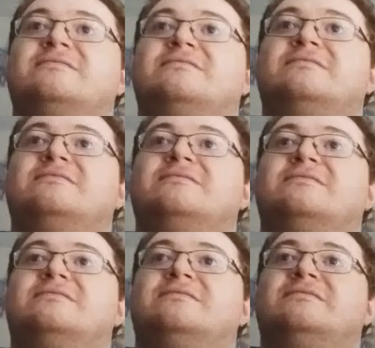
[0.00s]

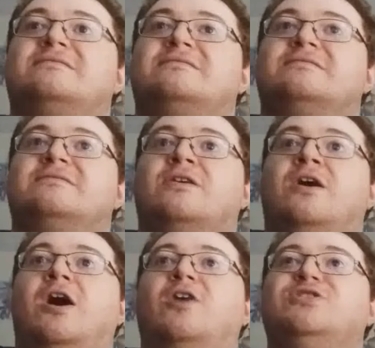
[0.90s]
Boys!
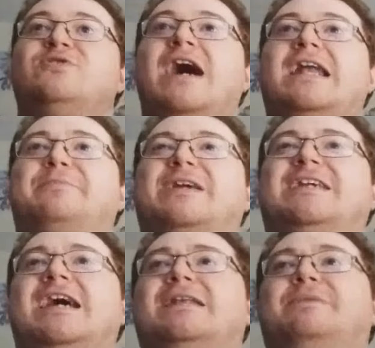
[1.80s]
Oh, you gotta be
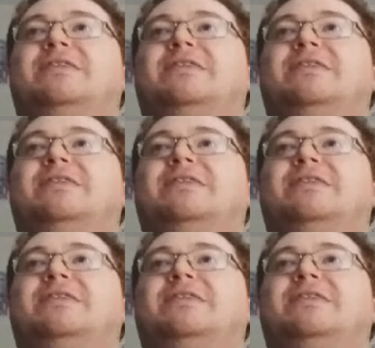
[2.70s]
kidding me.